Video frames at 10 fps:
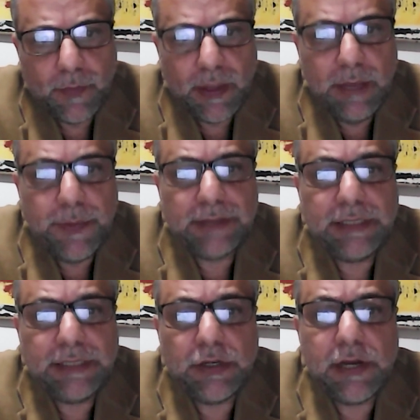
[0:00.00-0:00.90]
In
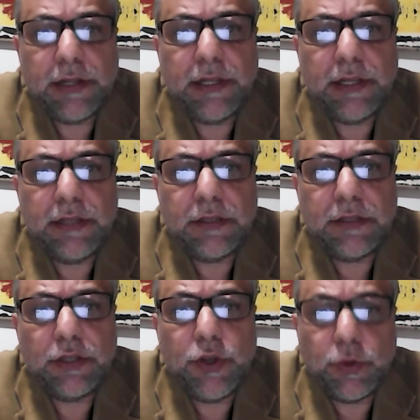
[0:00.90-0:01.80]
particular, is
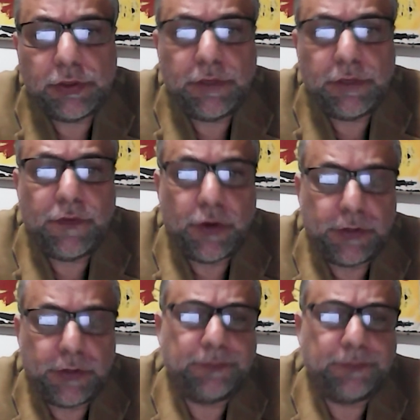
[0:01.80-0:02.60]
used for,